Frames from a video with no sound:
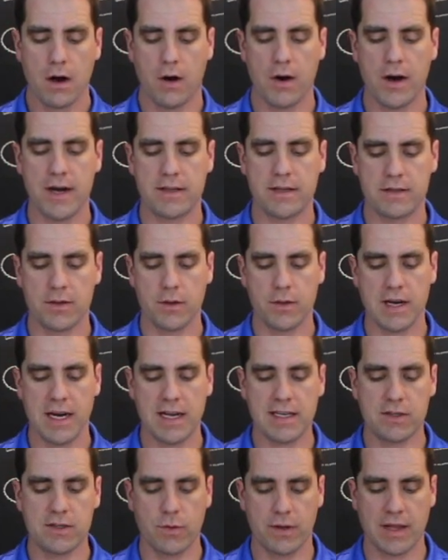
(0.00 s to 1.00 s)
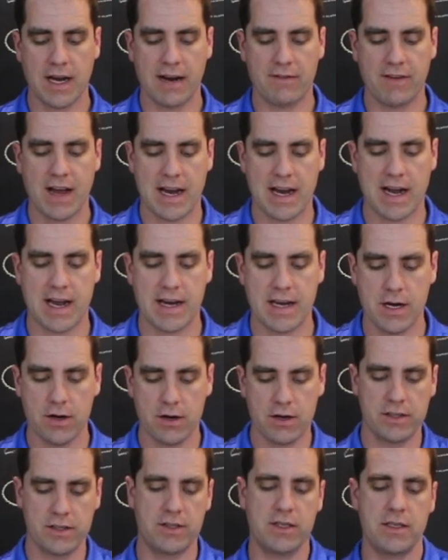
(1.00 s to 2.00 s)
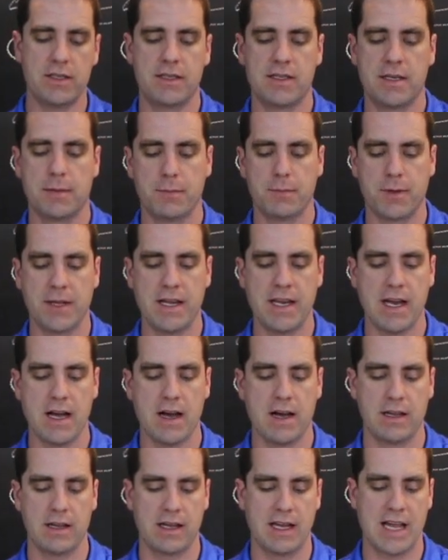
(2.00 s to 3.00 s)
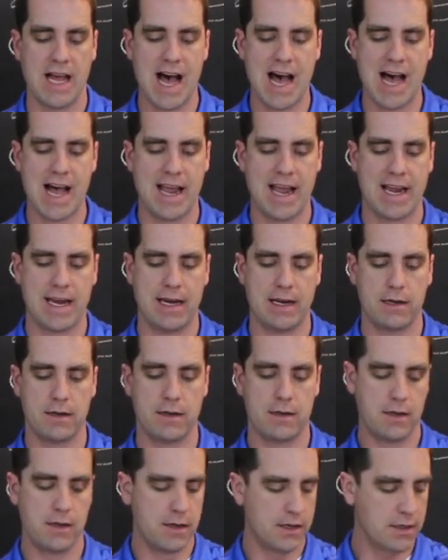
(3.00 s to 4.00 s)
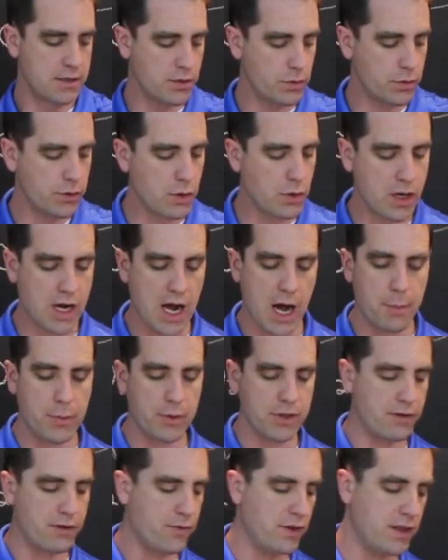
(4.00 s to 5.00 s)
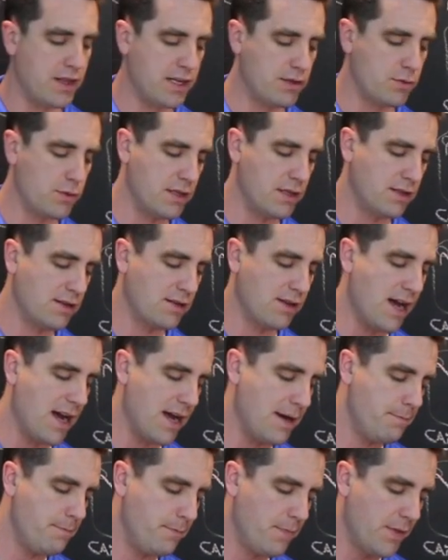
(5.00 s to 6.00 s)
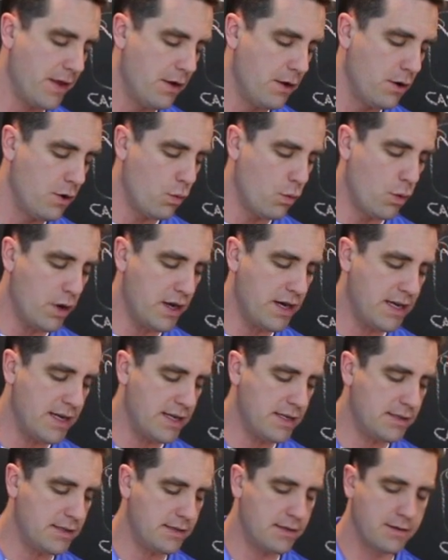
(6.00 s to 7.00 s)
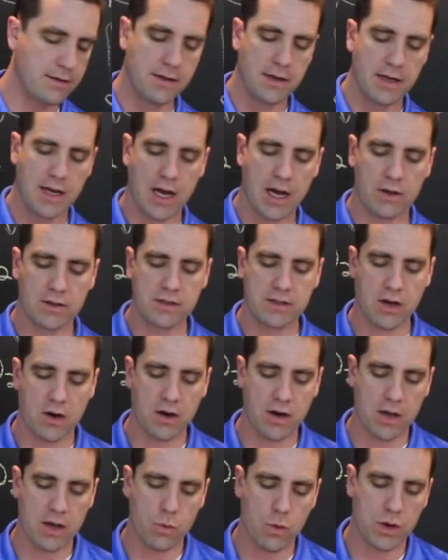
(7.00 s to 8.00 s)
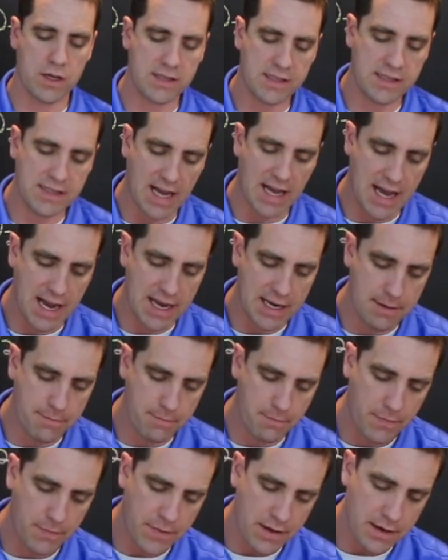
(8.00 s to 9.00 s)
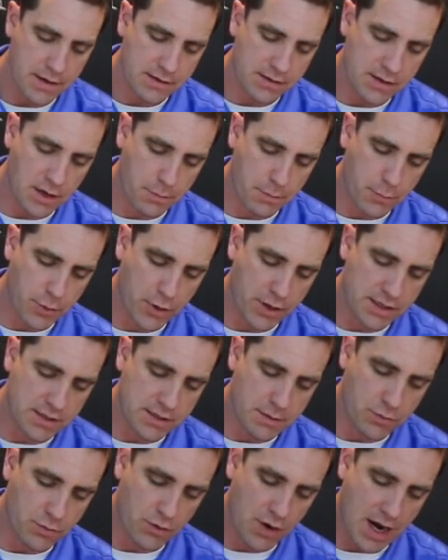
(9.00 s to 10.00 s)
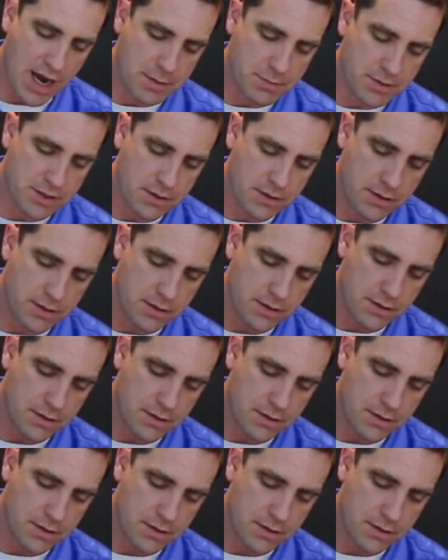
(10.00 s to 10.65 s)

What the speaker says: All right, so the next one that I've got on here is just simply a line. So we'll do a couple different things with this line. One is, I'll start on one side, start putting some drops.